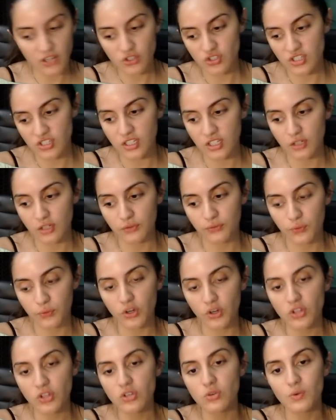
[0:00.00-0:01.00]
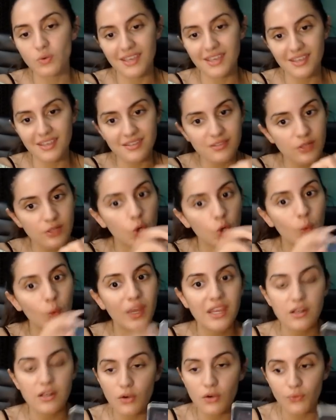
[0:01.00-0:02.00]
here for you is the
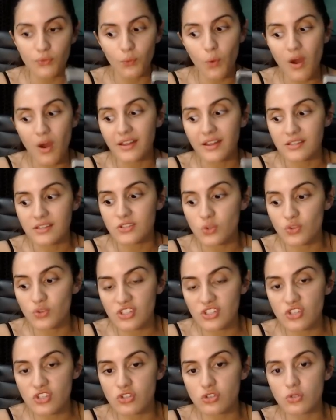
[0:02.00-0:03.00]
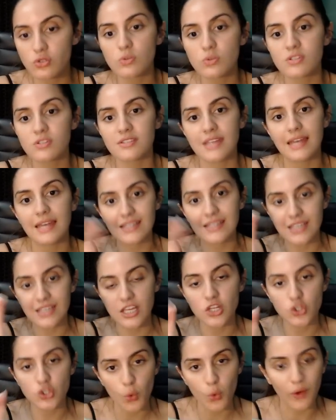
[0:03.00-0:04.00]
Queen of Wands. So this is you standing
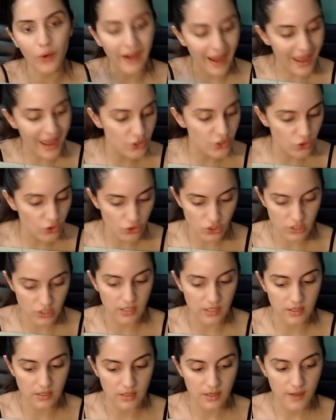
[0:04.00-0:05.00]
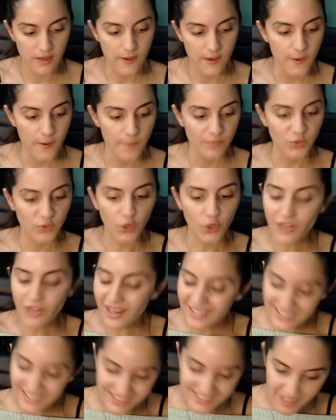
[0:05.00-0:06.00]
in your energy. You're not
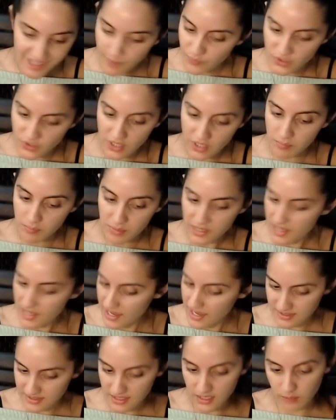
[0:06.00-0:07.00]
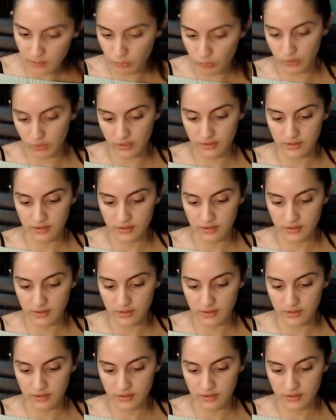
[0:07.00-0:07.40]
accepting BS anymore.